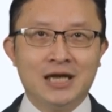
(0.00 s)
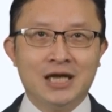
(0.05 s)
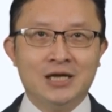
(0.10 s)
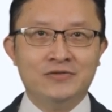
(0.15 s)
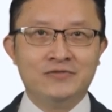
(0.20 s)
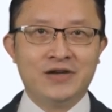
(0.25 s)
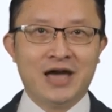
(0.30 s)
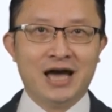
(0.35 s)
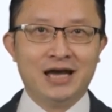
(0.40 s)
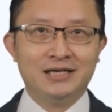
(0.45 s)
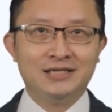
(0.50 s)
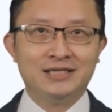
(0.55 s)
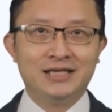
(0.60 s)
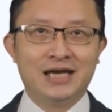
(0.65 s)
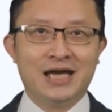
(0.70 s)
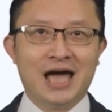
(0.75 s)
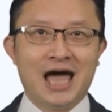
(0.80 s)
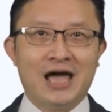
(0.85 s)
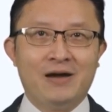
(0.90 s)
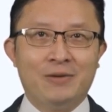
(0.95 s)
In fact,
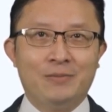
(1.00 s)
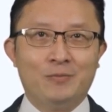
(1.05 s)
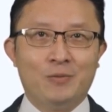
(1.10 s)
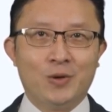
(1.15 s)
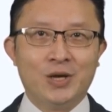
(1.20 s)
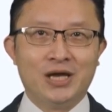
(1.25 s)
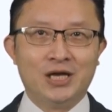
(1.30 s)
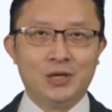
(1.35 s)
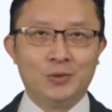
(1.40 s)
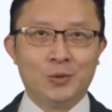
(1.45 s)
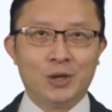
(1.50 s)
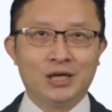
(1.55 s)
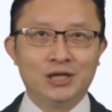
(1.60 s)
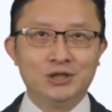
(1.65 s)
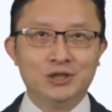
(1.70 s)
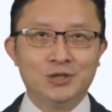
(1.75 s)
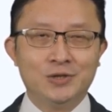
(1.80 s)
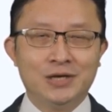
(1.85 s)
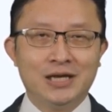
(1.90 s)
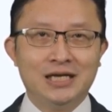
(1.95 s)
I would bring you on
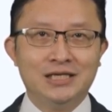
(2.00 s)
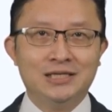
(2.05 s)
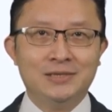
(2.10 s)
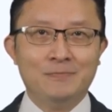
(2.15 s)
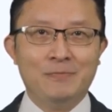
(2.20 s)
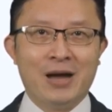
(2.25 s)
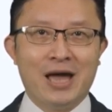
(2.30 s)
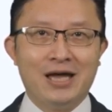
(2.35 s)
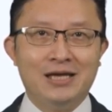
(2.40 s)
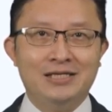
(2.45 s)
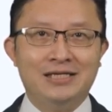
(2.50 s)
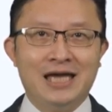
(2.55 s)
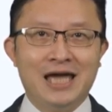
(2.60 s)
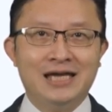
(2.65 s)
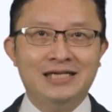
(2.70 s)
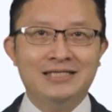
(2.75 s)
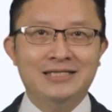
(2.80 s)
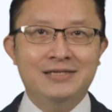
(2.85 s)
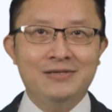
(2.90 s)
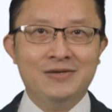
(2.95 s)
a journey to
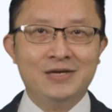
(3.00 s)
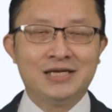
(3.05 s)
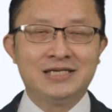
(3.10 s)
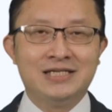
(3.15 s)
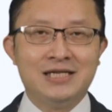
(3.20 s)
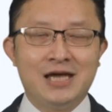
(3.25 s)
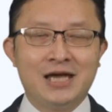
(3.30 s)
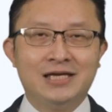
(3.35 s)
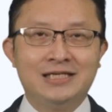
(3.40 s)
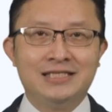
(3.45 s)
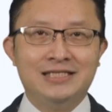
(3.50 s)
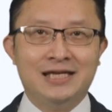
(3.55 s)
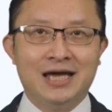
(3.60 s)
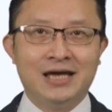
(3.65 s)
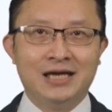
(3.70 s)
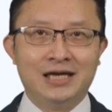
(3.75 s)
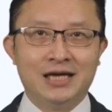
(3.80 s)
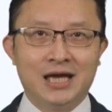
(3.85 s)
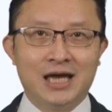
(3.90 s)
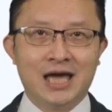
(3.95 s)
backtest this case
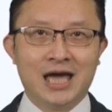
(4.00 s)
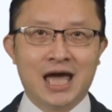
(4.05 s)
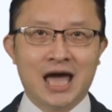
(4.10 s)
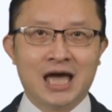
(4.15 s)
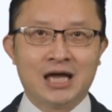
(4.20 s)
study